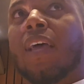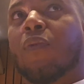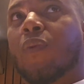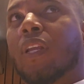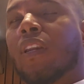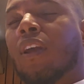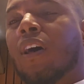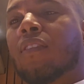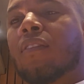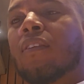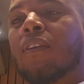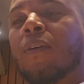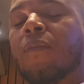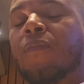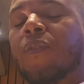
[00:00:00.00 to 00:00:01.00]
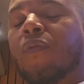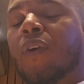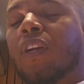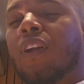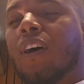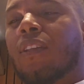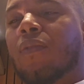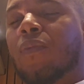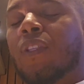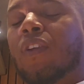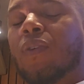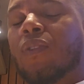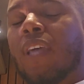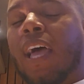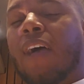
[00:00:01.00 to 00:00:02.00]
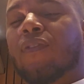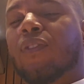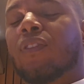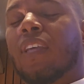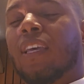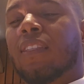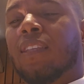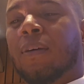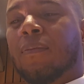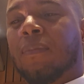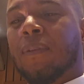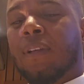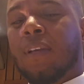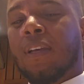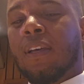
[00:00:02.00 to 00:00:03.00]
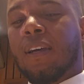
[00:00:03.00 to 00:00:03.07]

and we don't have to take them